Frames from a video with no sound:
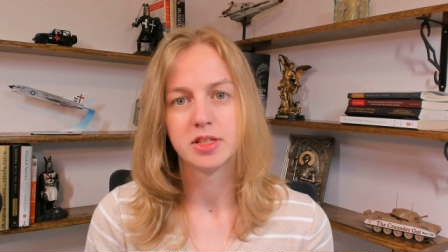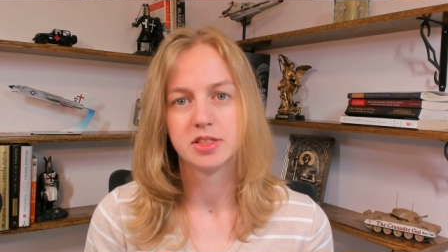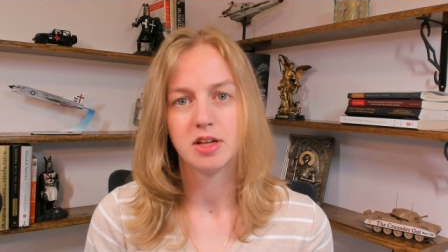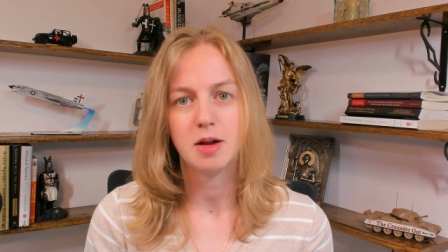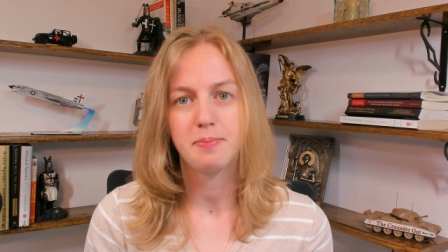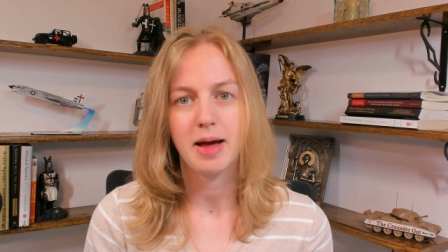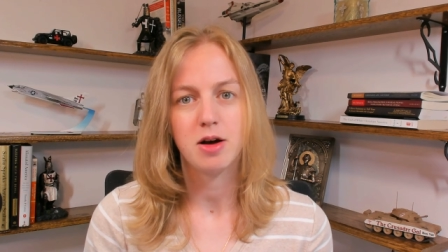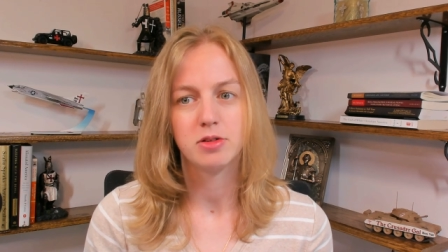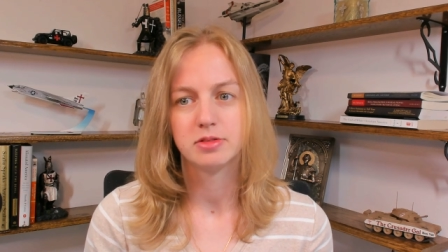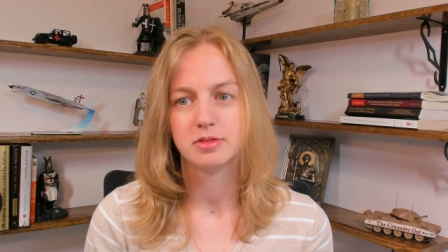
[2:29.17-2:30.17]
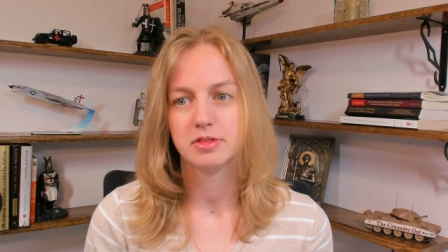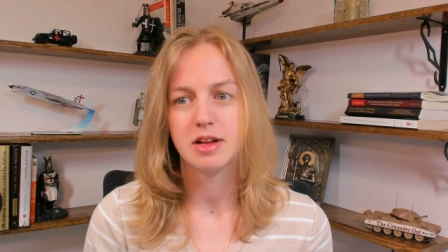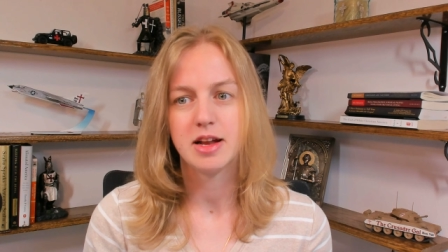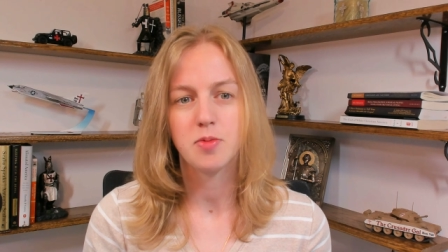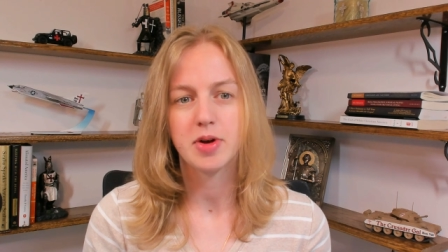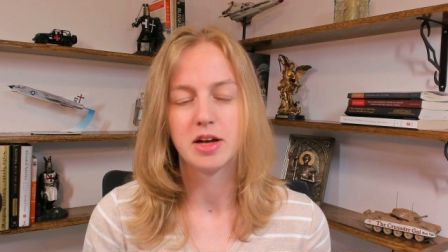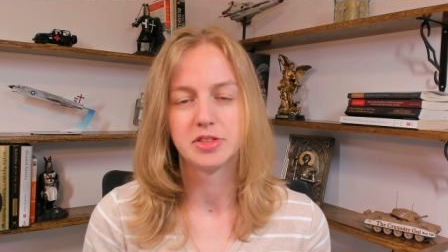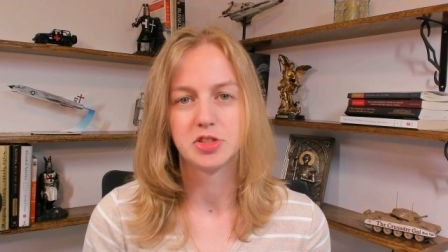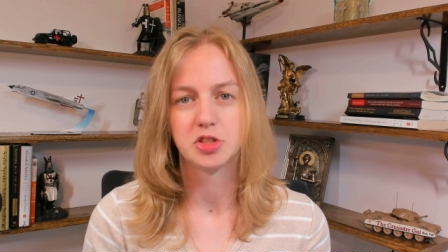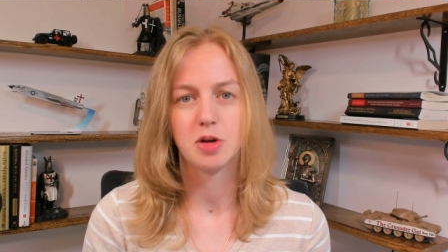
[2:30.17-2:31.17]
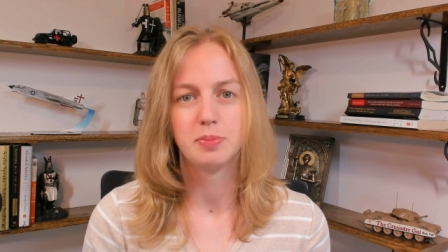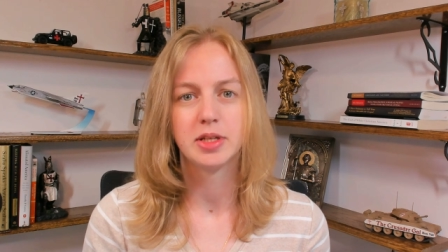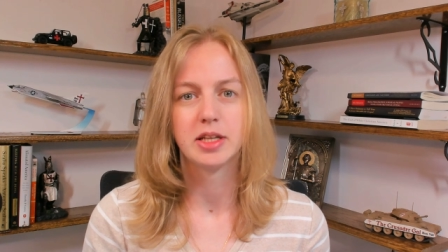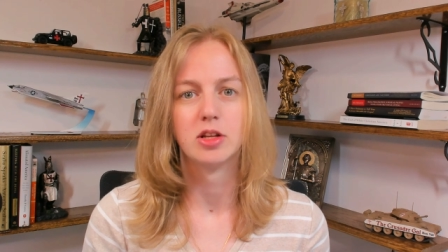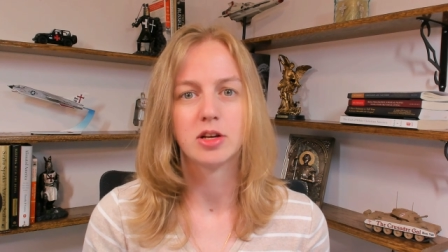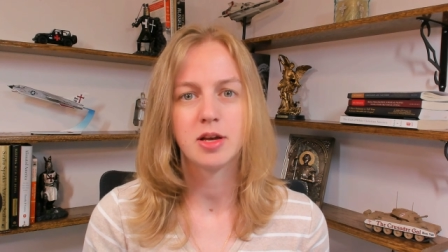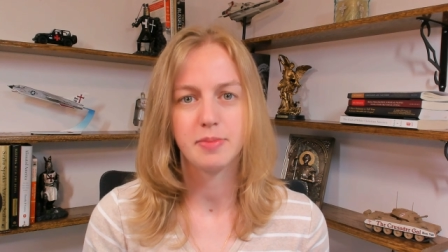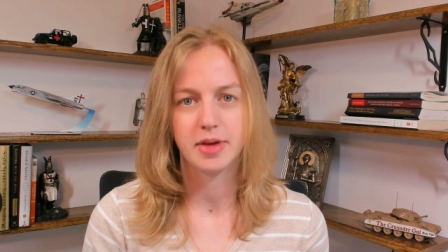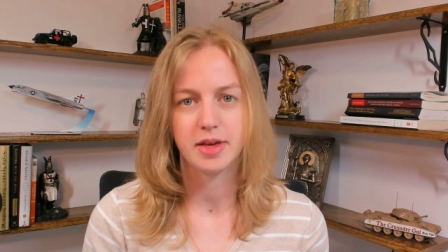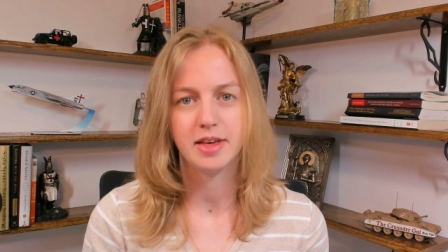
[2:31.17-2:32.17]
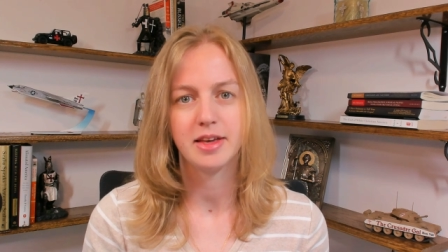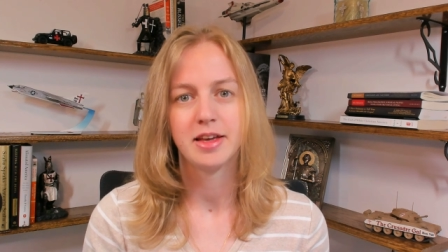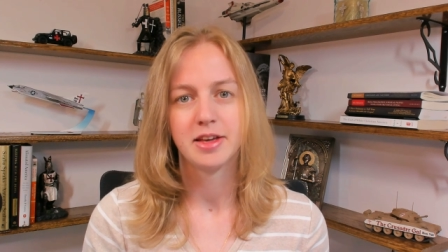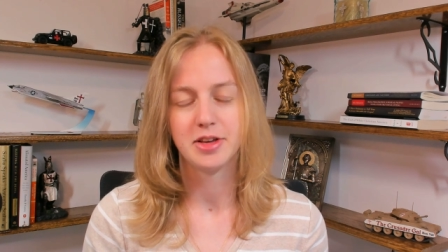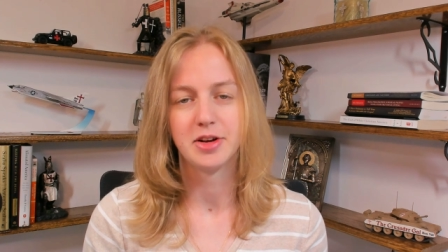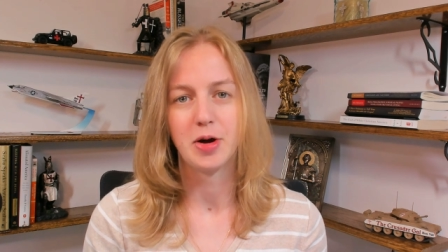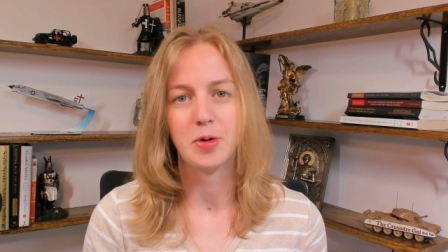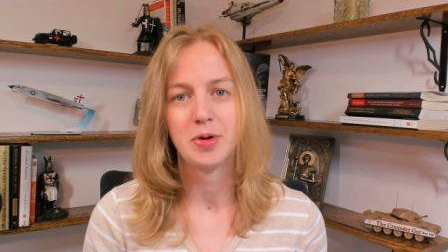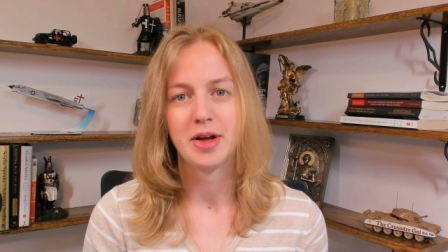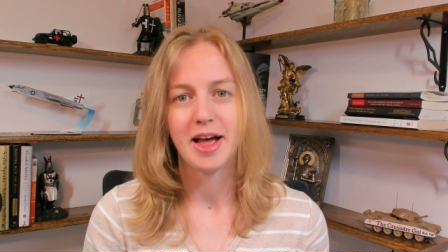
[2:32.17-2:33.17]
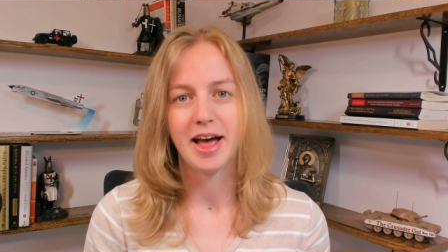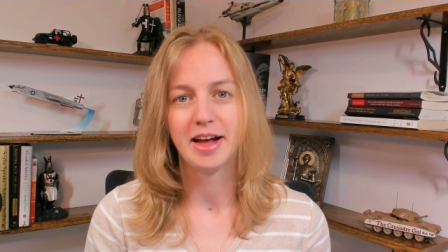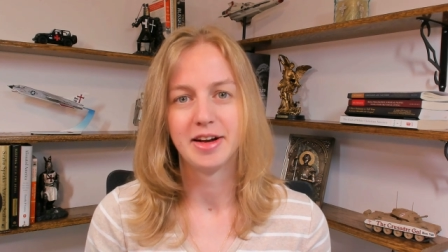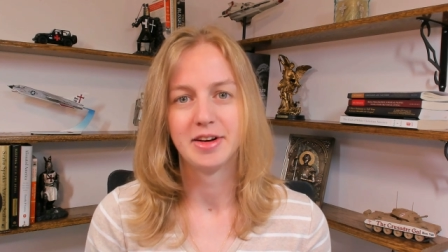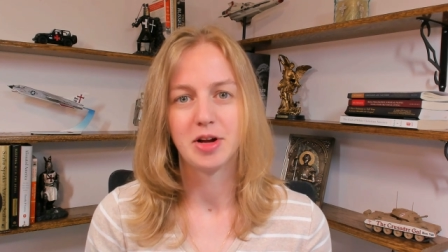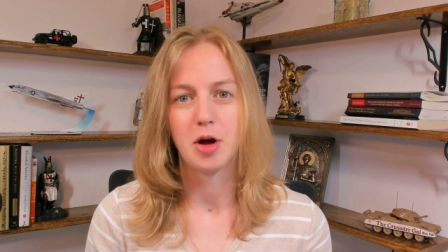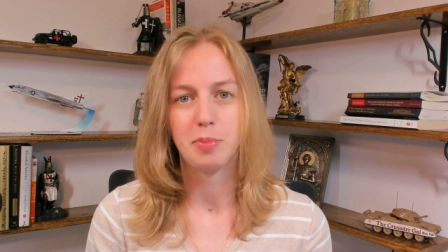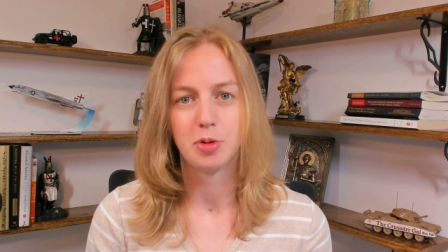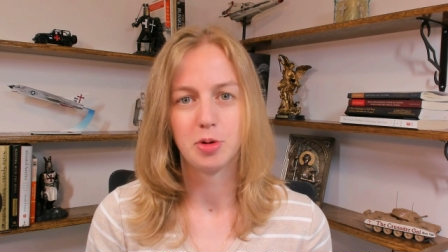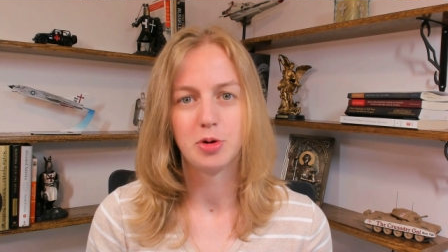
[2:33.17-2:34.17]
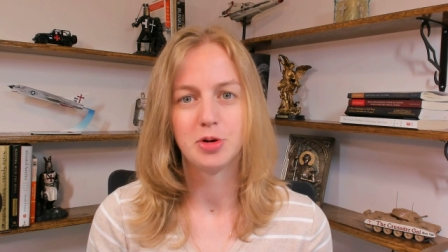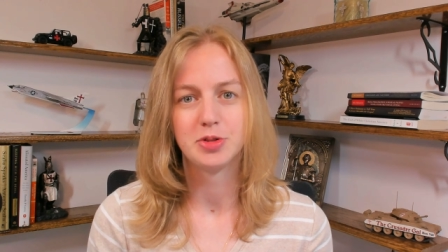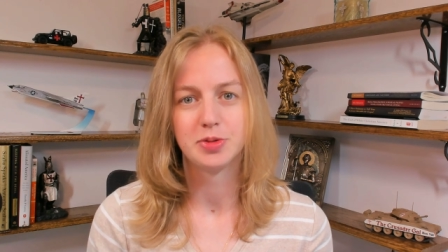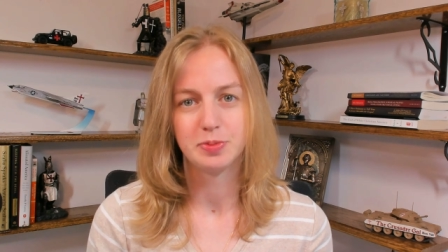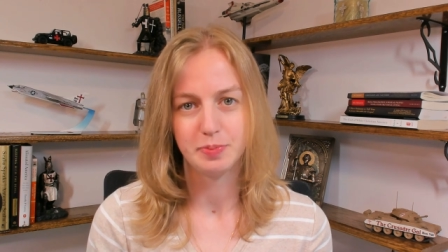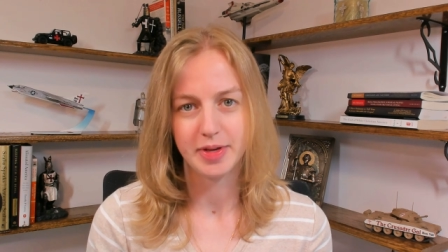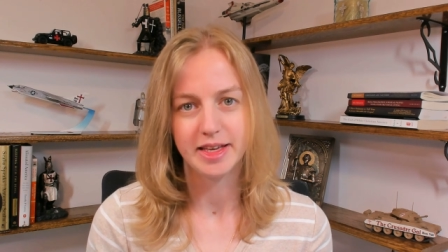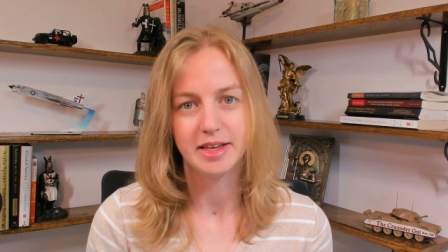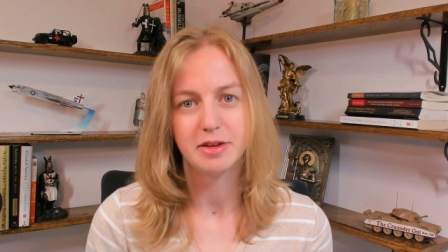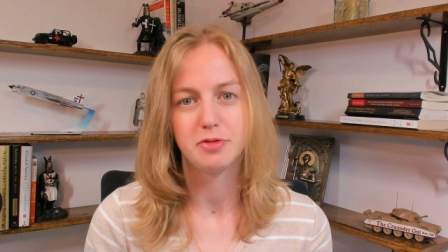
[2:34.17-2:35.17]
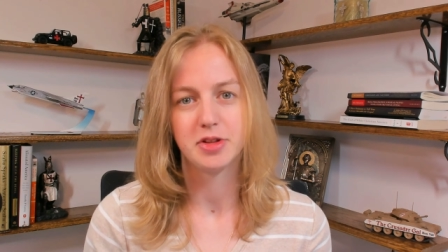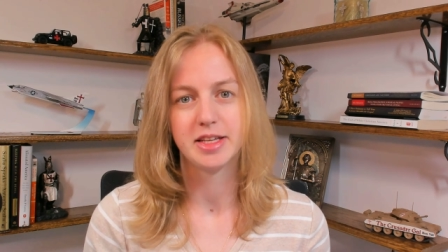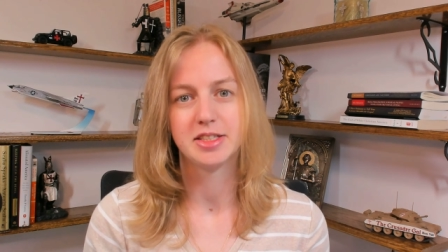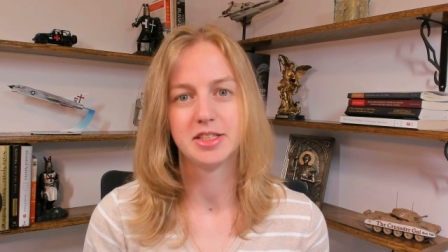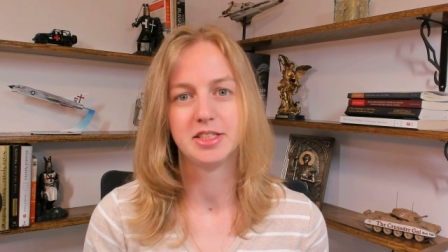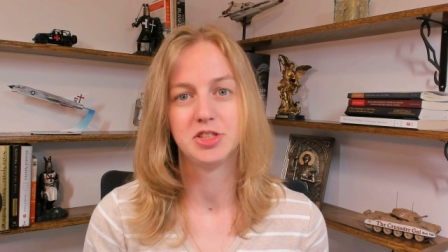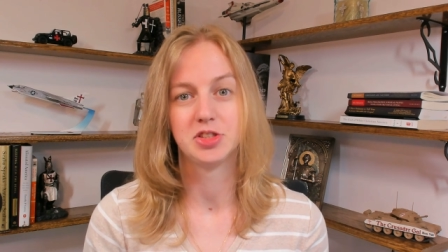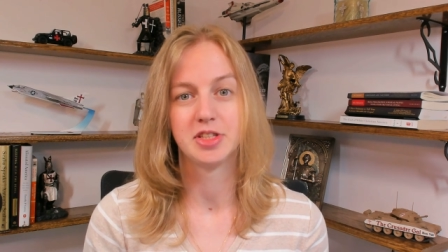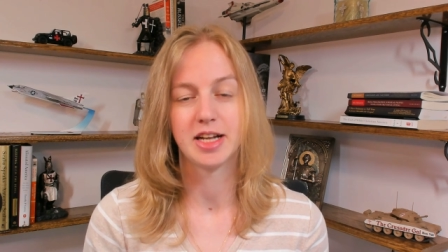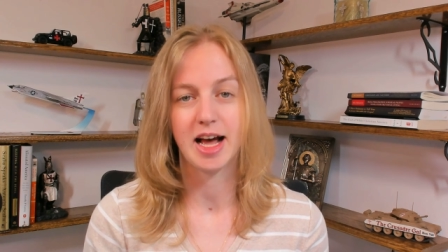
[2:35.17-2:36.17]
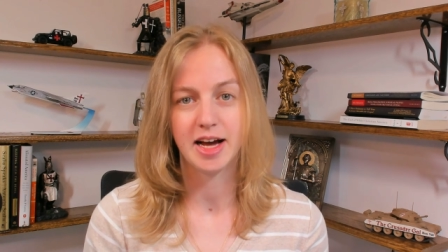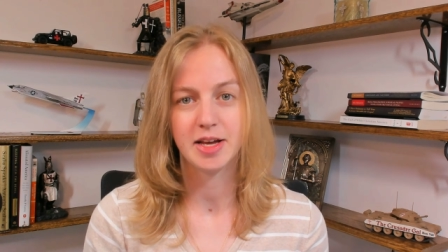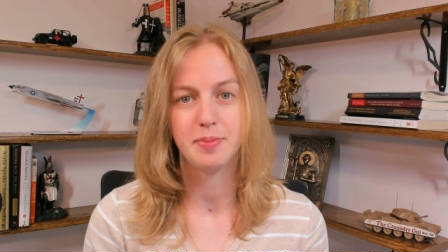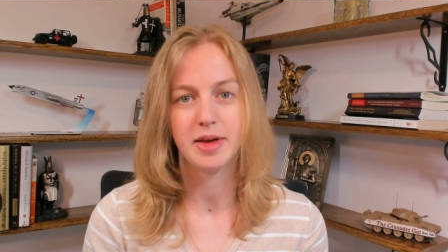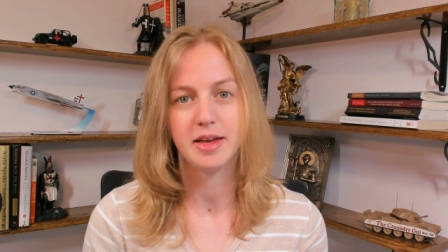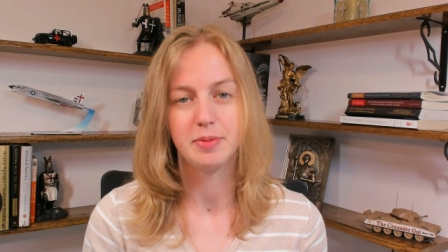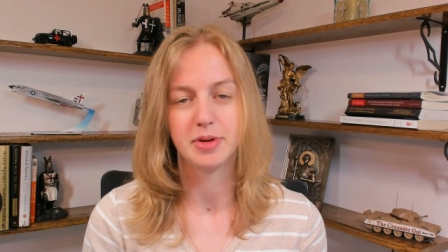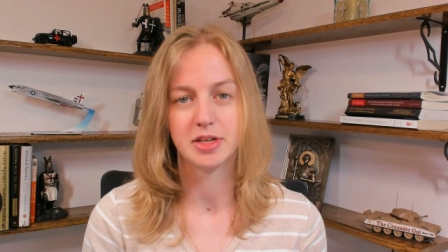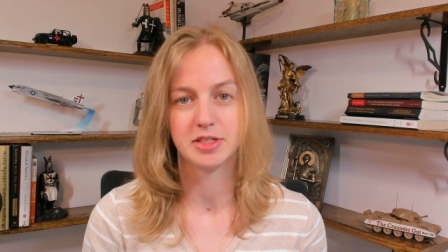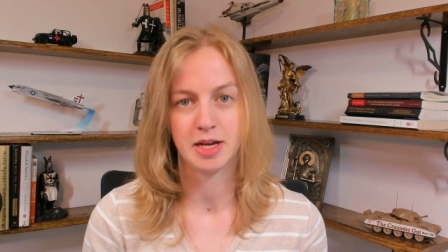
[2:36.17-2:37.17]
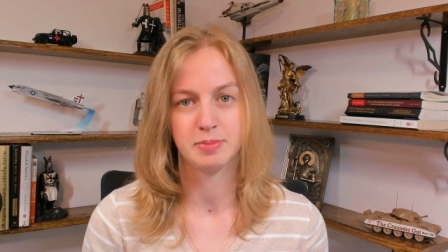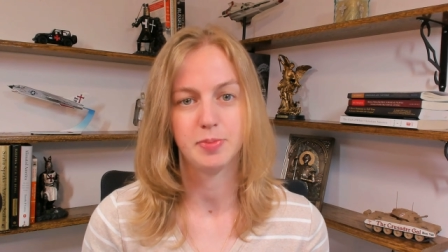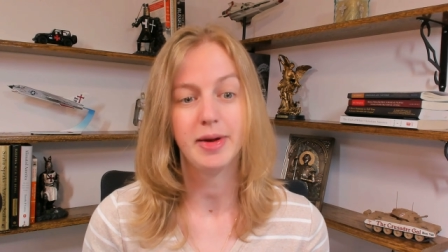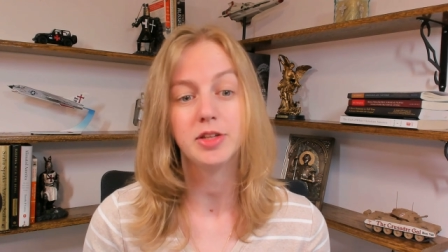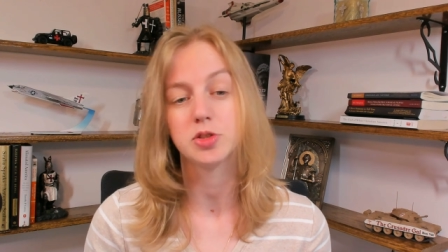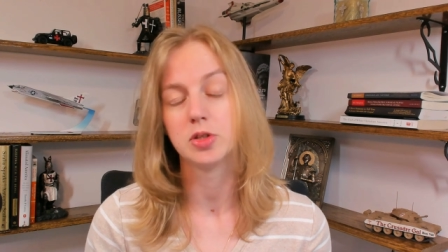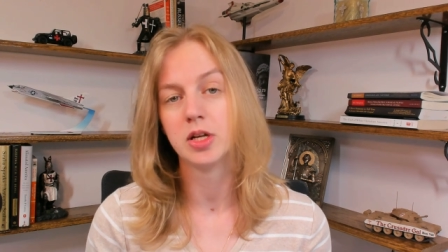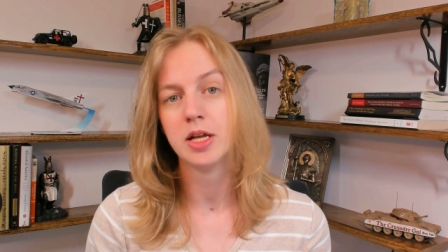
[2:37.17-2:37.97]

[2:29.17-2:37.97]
It's not about anyone else. It's just completely look at me, you know, and applaud me for this decision that I made because I'm special.